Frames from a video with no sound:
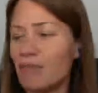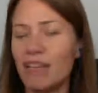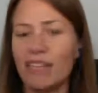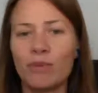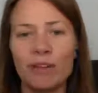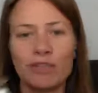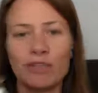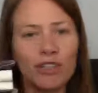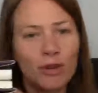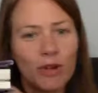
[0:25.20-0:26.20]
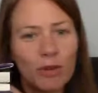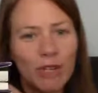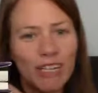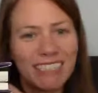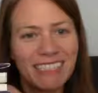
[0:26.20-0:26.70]
It's one of our shorter
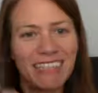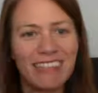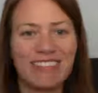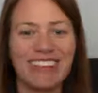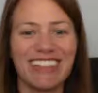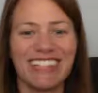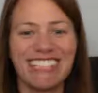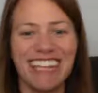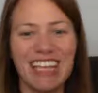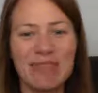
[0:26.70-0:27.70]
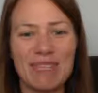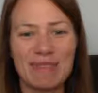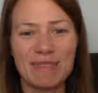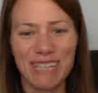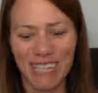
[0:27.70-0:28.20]
books for this
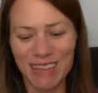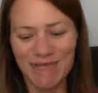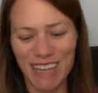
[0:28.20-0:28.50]
book club.